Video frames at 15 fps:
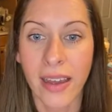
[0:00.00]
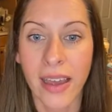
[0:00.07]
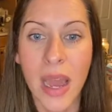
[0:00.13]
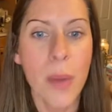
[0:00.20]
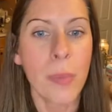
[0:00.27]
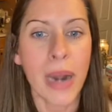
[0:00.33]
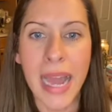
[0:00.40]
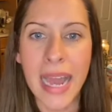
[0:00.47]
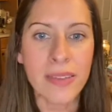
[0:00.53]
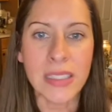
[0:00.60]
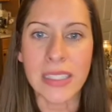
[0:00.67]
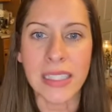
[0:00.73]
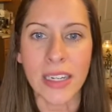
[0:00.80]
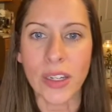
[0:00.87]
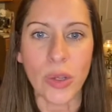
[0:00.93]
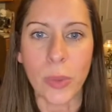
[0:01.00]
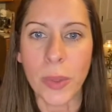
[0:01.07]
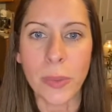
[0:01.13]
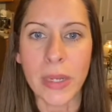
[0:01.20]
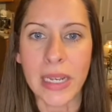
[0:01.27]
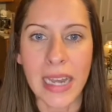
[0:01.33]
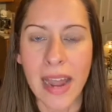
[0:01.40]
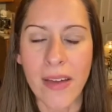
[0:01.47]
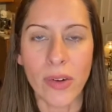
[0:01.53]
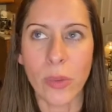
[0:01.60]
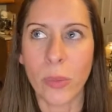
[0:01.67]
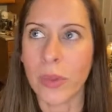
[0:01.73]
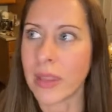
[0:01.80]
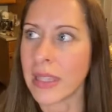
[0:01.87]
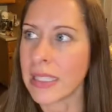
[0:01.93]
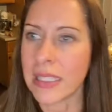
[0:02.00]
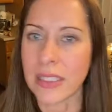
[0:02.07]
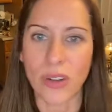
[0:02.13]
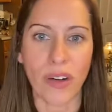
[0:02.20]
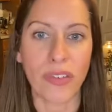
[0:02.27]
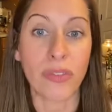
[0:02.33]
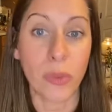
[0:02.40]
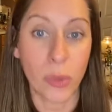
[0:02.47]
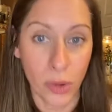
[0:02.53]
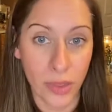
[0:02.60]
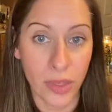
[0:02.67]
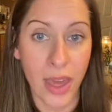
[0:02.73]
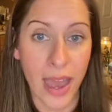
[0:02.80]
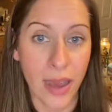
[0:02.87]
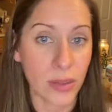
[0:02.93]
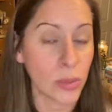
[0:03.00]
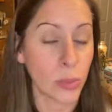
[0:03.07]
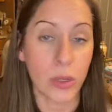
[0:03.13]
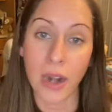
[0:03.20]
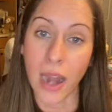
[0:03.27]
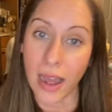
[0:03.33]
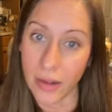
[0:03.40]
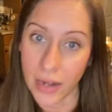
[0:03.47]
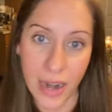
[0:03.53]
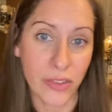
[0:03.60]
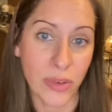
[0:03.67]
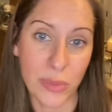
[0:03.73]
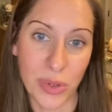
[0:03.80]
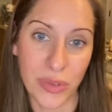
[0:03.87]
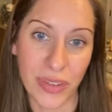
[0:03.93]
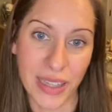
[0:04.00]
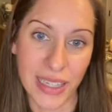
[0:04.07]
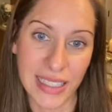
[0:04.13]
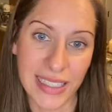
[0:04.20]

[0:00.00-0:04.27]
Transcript: But I have to tell you, we would never, this is our 4th house. We're never moving this.